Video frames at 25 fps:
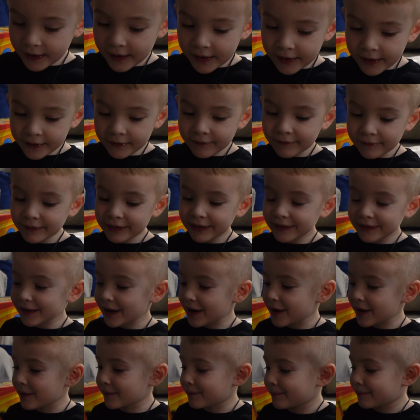I want
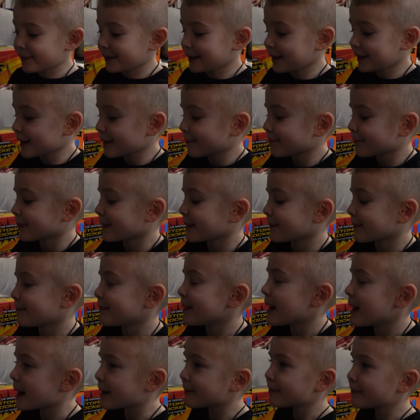to open up the
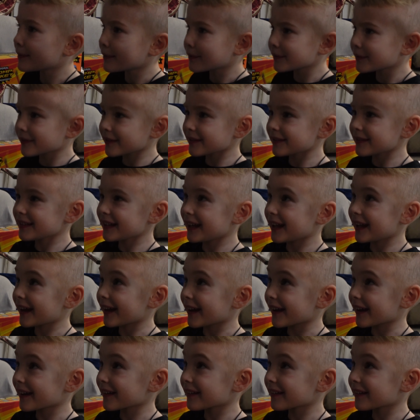bubbles